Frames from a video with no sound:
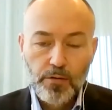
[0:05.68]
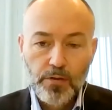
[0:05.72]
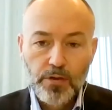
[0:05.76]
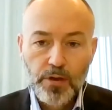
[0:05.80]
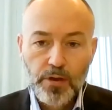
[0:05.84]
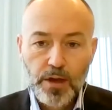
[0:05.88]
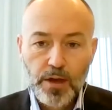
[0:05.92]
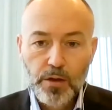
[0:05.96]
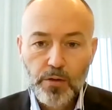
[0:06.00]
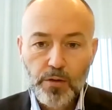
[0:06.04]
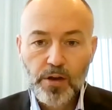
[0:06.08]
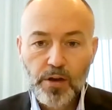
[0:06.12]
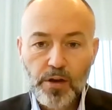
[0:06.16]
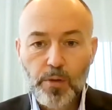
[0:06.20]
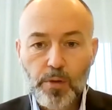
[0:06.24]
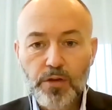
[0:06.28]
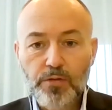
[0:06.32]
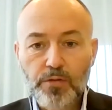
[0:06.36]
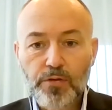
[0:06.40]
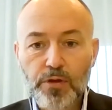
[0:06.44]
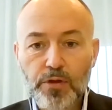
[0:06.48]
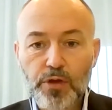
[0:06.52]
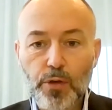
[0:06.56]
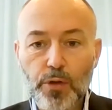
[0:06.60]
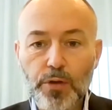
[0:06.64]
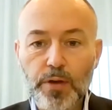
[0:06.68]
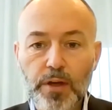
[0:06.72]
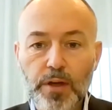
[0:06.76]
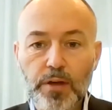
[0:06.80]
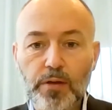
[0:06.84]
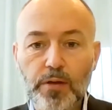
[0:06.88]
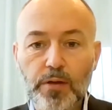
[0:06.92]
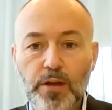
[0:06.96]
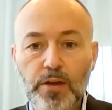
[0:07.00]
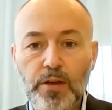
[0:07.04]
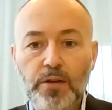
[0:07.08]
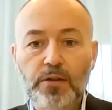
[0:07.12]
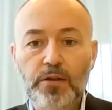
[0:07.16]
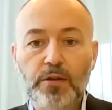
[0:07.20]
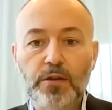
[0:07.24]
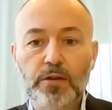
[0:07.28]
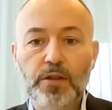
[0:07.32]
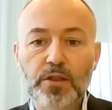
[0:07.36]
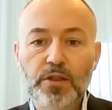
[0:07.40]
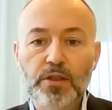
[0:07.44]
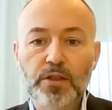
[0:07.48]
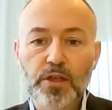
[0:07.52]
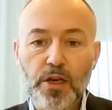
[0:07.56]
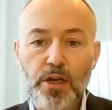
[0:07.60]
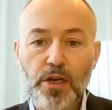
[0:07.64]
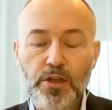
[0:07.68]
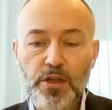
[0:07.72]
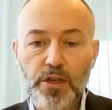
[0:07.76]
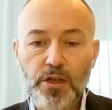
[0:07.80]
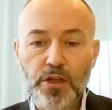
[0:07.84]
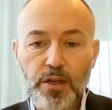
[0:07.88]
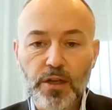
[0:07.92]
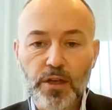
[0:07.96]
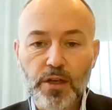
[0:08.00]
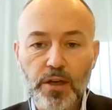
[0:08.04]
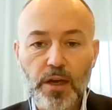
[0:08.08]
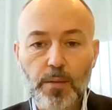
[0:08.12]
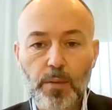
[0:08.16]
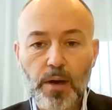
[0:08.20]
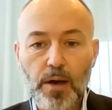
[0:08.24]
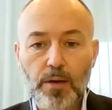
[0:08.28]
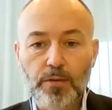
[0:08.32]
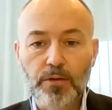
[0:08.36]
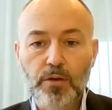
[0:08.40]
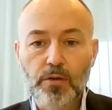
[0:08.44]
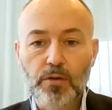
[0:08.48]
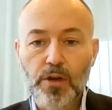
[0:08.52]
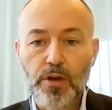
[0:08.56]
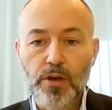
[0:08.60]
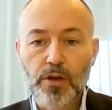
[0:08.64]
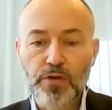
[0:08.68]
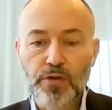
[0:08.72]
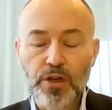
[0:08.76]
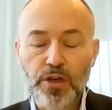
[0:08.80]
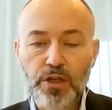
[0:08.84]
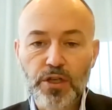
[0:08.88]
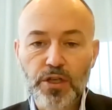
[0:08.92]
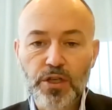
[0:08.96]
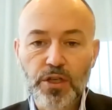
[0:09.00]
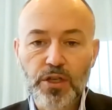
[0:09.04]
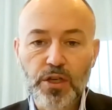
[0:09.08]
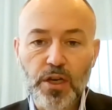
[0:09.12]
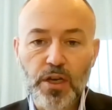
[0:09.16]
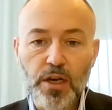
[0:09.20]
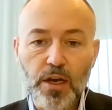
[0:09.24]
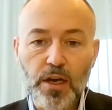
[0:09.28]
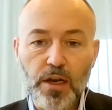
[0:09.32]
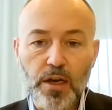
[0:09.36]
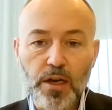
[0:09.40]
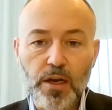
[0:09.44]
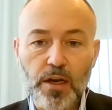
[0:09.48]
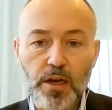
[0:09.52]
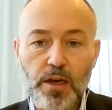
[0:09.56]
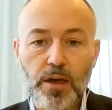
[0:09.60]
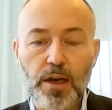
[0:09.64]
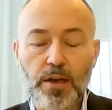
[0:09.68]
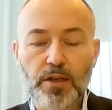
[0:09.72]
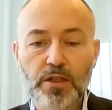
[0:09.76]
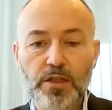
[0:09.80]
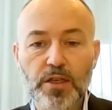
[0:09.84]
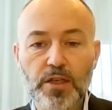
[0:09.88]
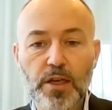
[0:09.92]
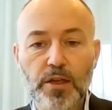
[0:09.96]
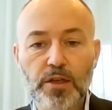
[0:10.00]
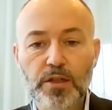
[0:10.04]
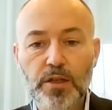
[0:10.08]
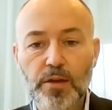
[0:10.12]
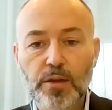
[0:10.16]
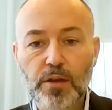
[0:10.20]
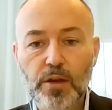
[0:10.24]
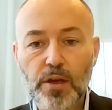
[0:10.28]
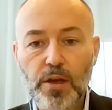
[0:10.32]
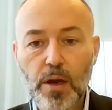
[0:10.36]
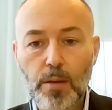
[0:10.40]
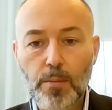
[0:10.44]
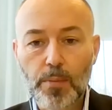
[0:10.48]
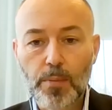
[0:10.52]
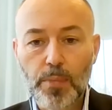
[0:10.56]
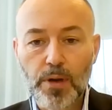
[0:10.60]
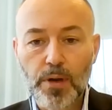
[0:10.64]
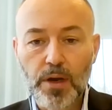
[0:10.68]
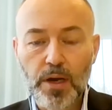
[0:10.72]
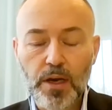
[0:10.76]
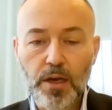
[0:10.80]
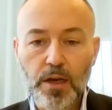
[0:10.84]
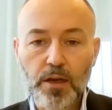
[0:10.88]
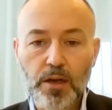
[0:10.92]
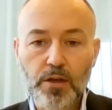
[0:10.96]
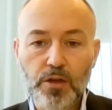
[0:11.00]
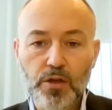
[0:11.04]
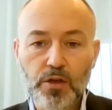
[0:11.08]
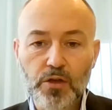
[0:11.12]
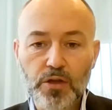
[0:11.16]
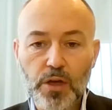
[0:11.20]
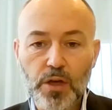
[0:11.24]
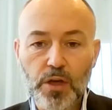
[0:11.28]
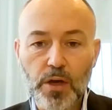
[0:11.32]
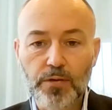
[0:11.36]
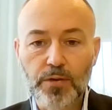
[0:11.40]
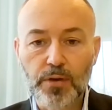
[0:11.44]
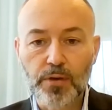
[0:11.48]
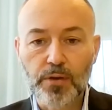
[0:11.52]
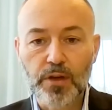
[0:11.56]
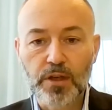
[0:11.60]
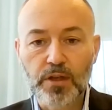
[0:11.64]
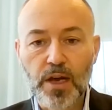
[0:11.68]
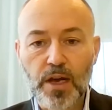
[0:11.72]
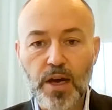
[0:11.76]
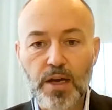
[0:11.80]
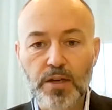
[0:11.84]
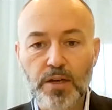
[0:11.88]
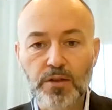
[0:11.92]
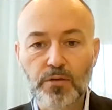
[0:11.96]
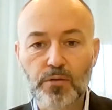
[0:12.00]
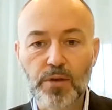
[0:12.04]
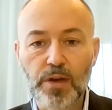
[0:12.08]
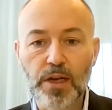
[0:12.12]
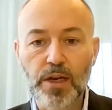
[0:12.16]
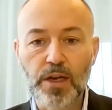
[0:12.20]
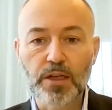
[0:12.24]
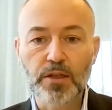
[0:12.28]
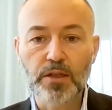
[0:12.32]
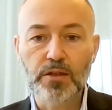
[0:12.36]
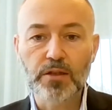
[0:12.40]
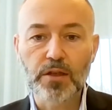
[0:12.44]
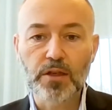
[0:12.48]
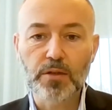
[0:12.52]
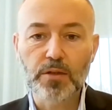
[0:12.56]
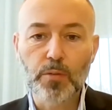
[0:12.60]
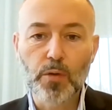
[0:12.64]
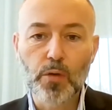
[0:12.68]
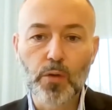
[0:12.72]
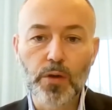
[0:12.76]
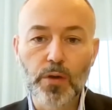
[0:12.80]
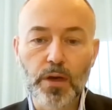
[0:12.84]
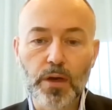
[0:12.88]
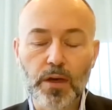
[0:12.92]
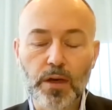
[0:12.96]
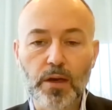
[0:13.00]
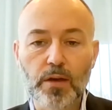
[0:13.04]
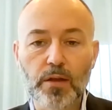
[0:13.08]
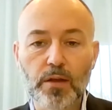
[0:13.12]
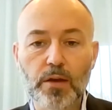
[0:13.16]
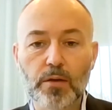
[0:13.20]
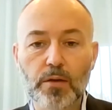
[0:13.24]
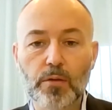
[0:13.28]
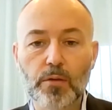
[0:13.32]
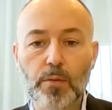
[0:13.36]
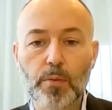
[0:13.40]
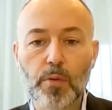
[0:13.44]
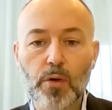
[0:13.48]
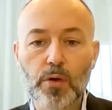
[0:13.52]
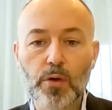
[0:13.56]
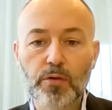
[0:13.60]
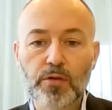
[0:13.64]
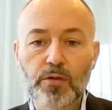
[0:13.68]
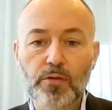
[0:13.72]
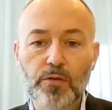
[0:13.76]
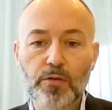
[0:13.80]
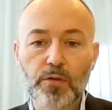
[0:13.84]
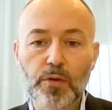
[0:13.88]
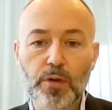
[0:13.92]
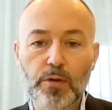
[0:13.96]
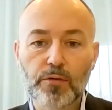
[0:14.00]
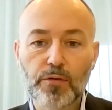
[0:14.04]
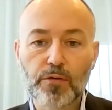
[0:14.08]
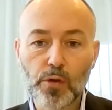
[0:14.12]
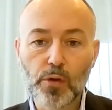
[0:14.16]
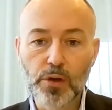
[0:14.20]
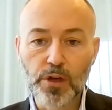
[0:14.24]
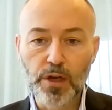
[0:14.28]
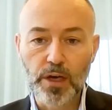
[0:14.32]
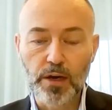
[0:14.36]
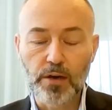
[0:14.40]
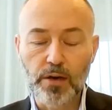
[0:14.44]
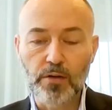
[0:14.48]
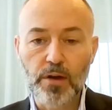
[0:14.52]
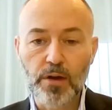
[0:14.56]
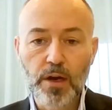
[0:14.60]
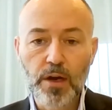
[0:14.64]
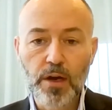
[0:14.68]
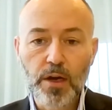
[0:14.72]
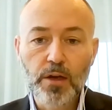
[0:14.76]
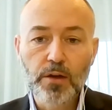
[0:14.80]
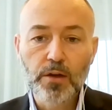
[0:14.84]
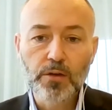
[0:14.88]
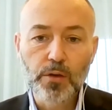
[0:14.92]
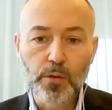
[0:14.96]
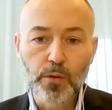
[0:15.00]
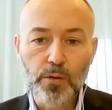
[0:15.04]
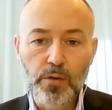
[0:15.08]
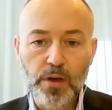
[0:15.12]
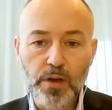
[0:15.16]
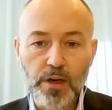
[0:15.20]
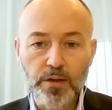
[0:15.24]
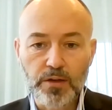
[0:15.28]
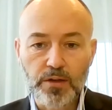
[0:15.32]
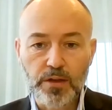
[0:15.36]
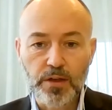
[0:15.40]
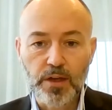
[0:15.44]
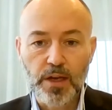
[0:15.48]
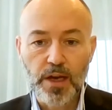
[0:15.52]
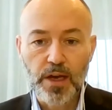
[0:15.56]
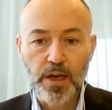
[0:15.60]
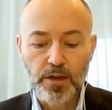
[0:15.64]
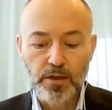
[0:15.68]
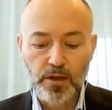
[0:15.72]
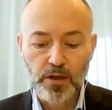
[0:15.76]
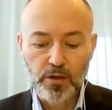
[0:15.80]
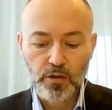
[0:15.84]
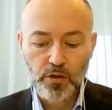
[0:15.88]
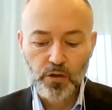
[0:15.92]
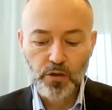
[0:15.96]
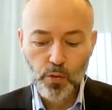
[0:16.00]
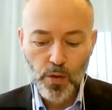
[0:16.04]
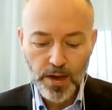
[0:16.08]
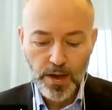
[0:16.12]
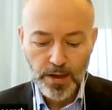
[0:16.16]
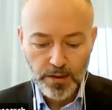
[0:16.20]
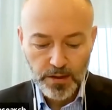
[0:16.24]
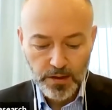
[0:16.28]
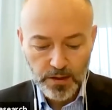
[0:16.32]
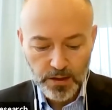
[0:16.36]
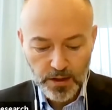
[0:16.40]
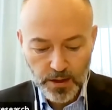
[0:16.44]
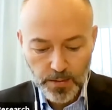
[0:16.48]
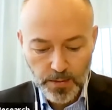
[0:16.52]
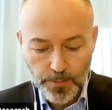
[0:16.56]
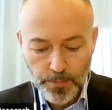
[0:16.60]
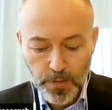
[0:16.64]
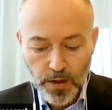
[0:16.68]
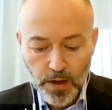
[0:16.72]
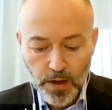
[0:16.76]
thank you very much for joining this discussion about Crunchfish and the status of the company just after it has released this morning the report for the full year 2020.